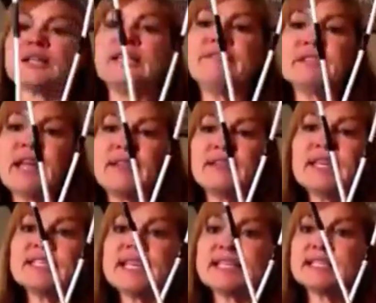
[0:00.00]
want to leave it like
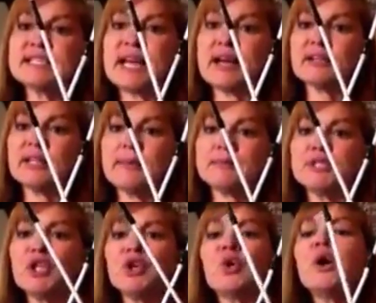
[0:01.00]
this, that's entirely up
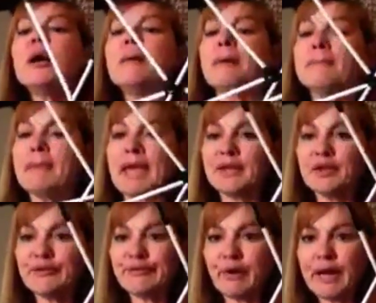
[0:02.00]
to you. But make
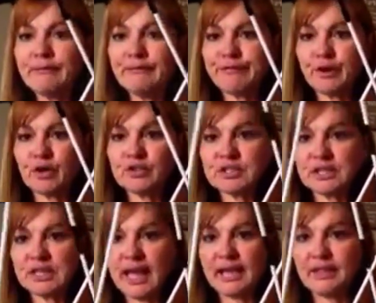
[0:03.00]
your frame first
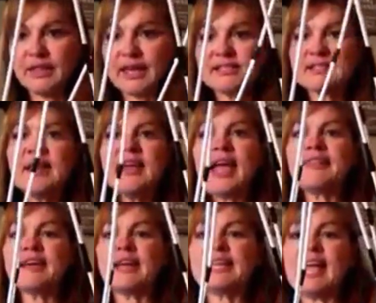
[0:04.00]
like this, and
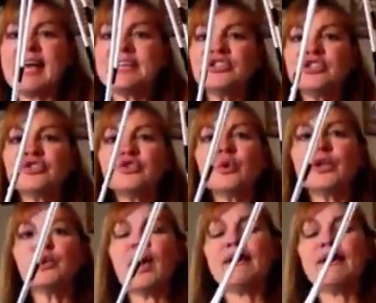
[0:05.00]
then again, just do what you